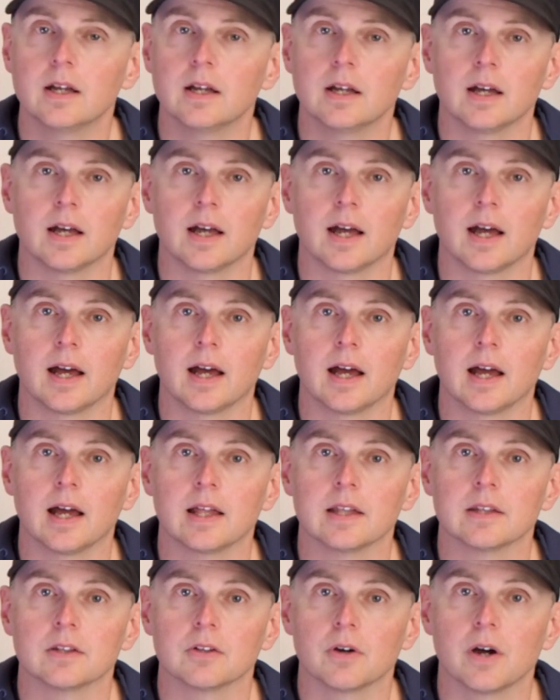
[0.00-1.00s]

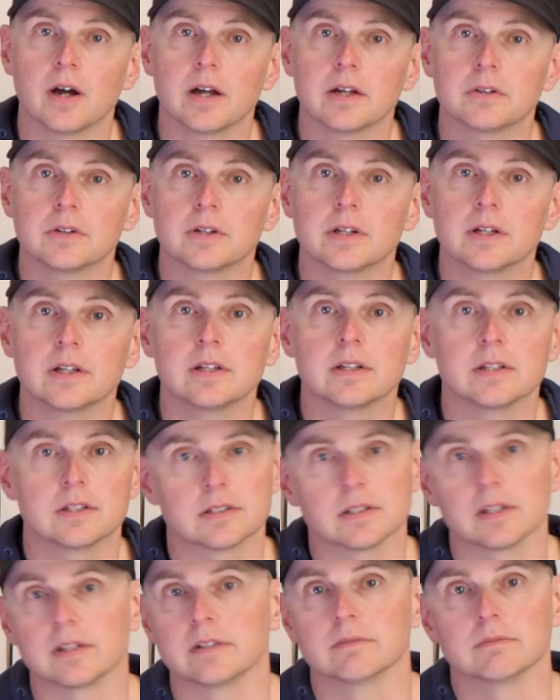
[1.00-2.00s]
And the higher end
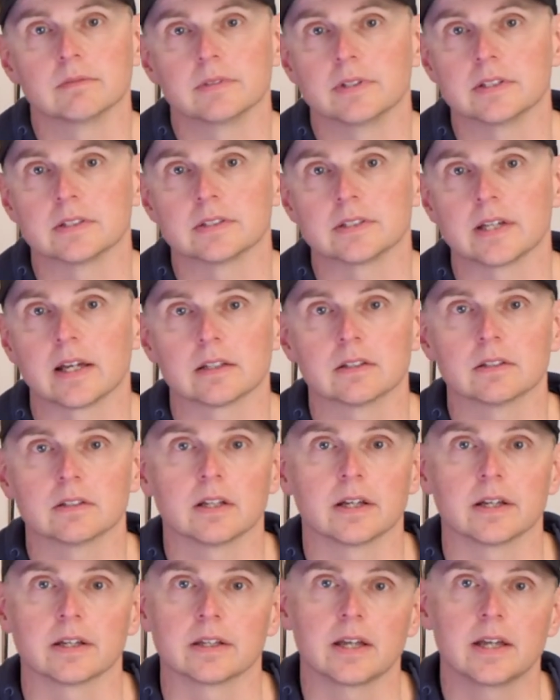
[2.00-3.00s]
is at
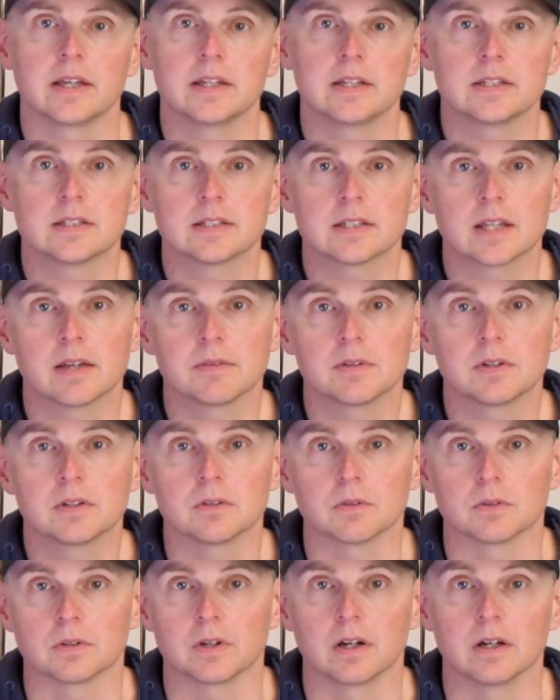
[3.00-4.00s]
like
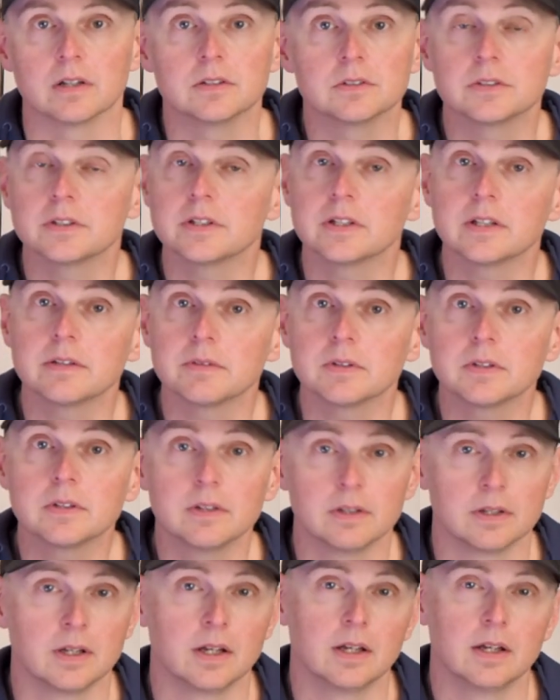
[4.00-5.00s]
87 or 100
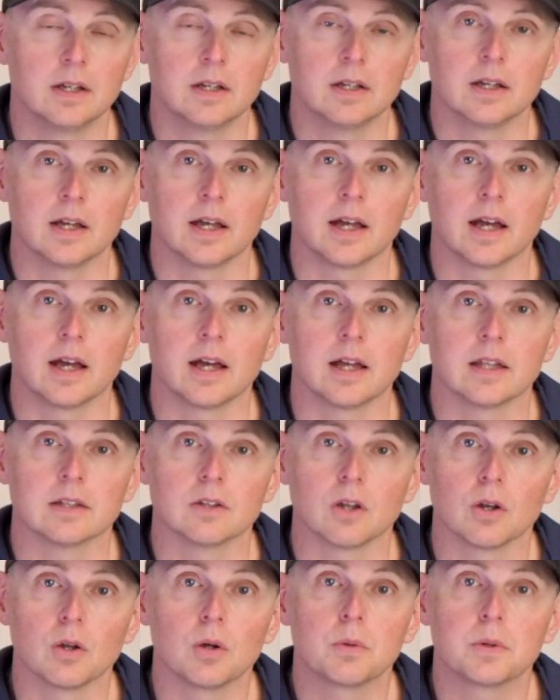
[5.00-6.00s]
even.
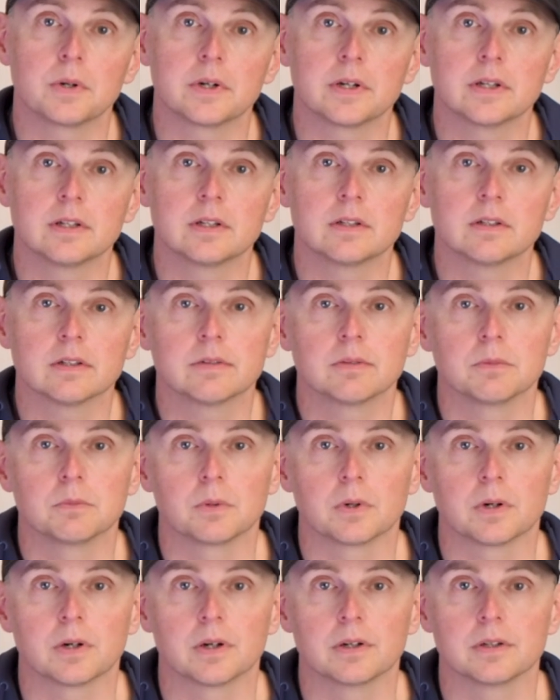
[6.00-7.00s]
And the lower end,
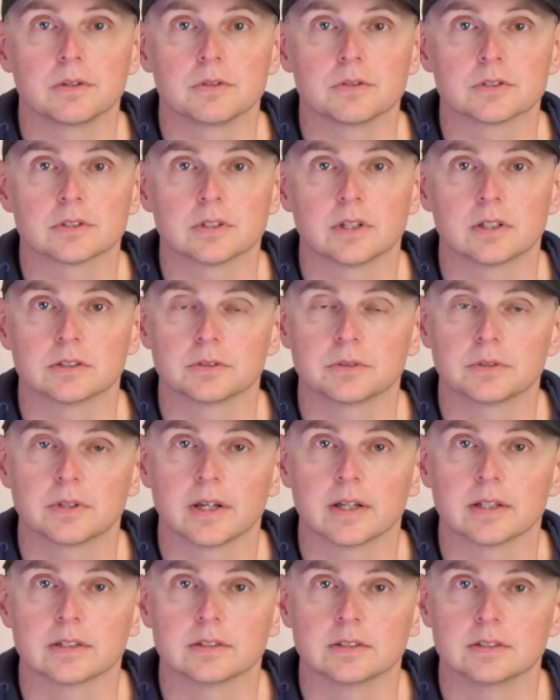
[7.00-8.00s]
where you start to
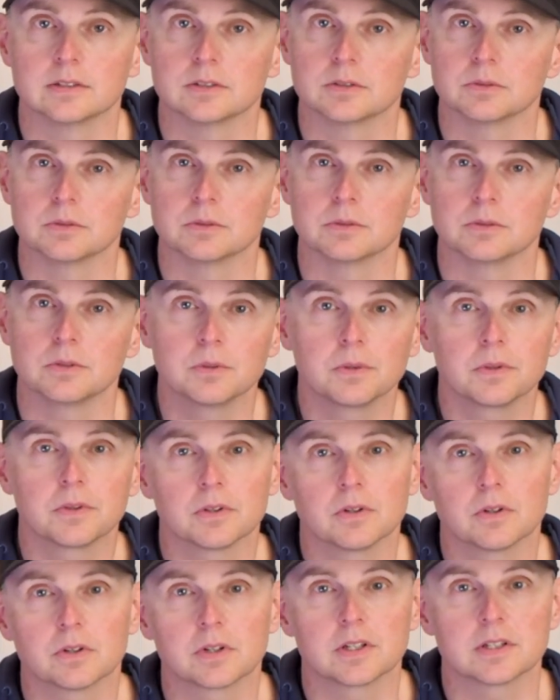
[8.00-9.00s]
get into
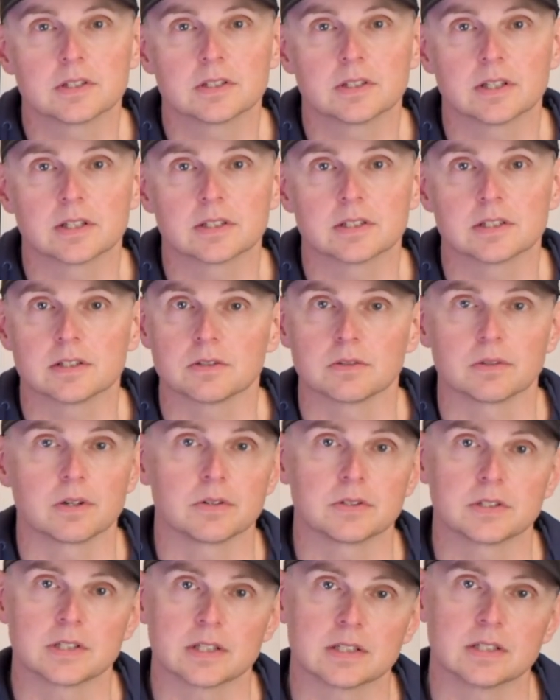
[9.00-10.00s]
youth hockey sticks, is
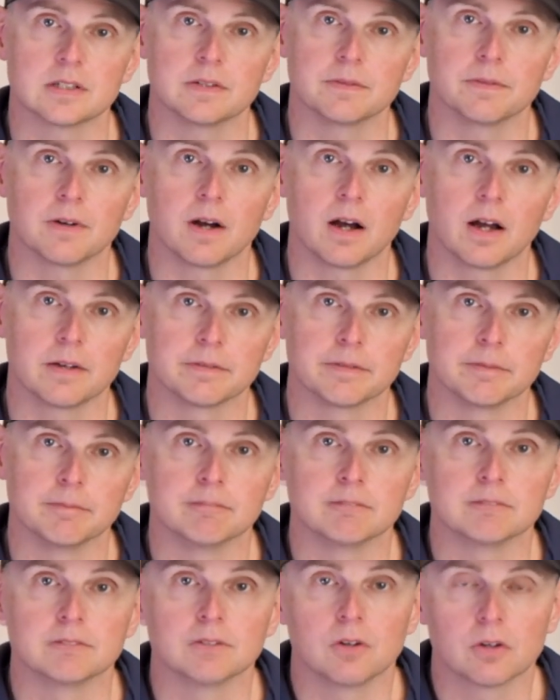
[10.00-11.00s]
around 65.
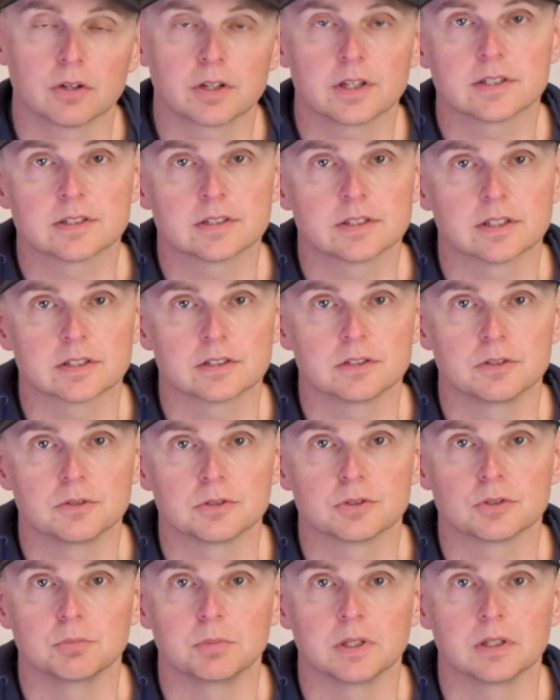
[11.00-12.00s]
Hockey sticks
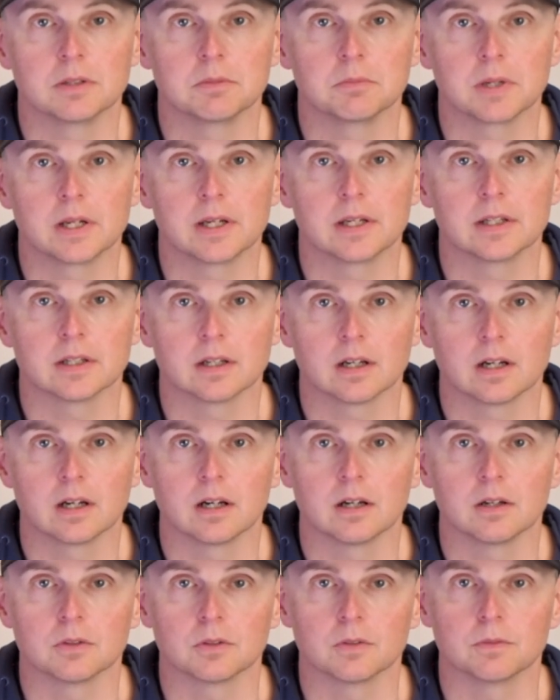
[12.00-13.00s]
used to be made
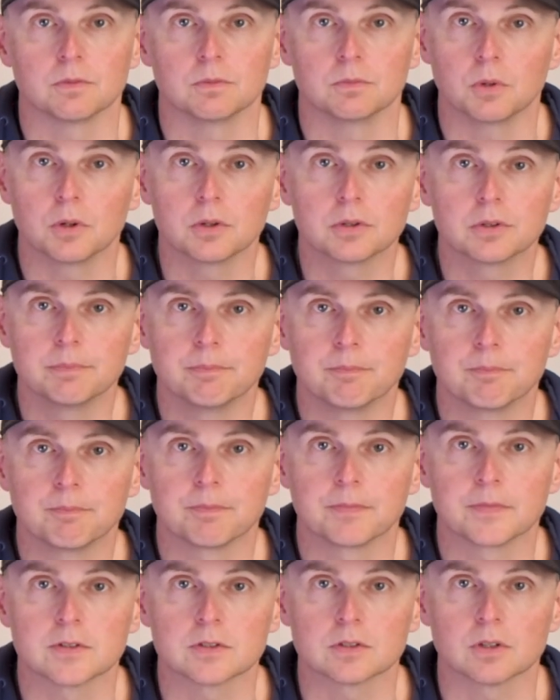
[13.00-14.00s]
out of wood,
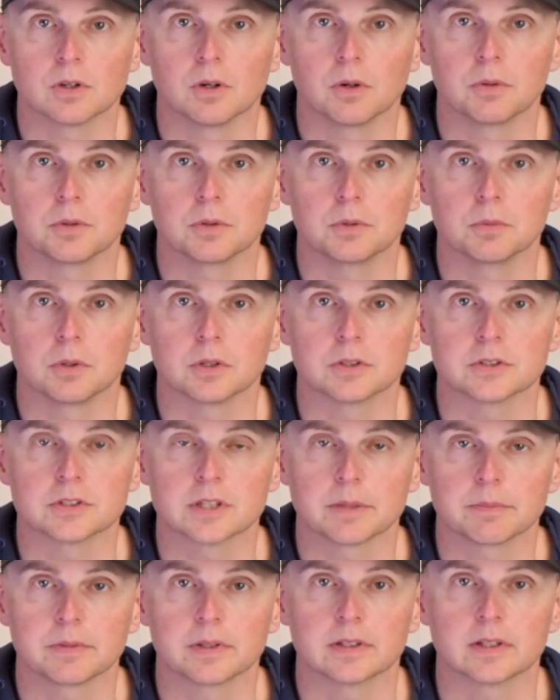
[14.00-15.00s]
so you want
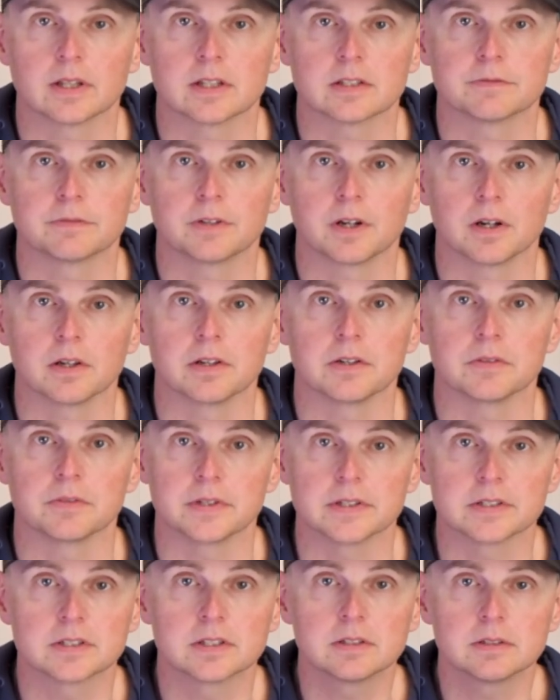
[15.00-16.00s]
something that's fairly
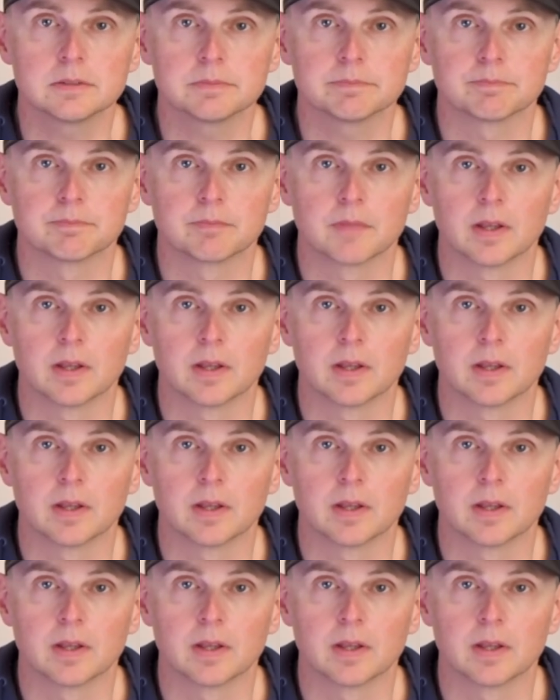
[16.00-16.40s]
recent.